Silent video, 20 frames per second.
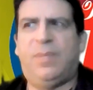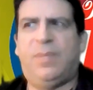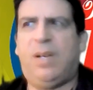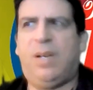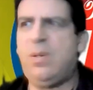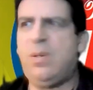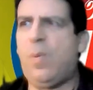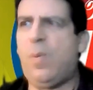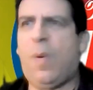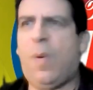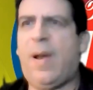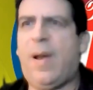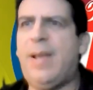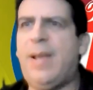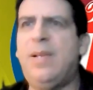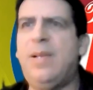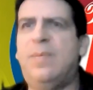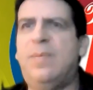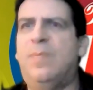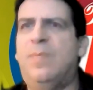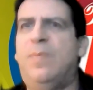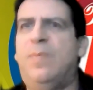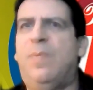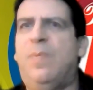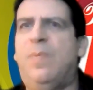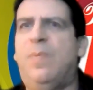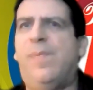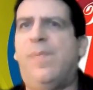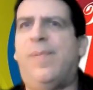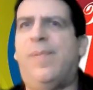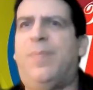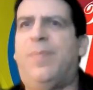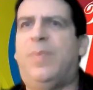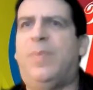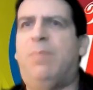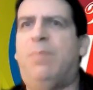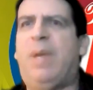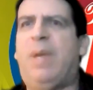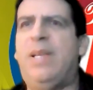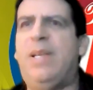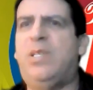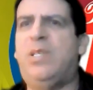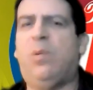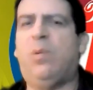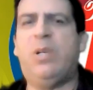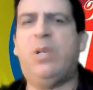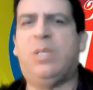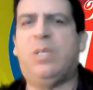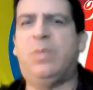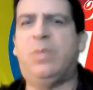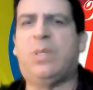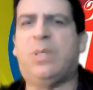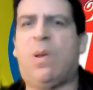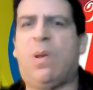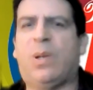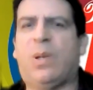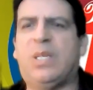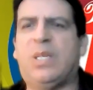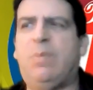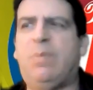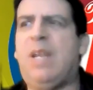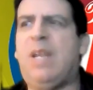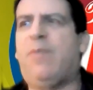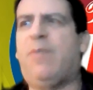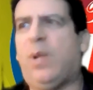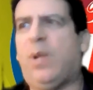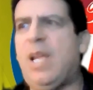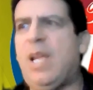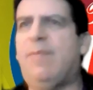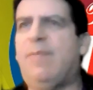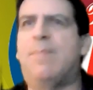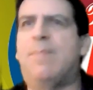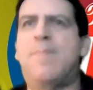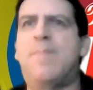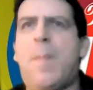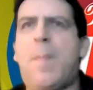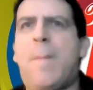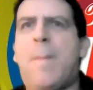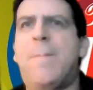I don't know why. My intuition was talking to me, and I forgave him.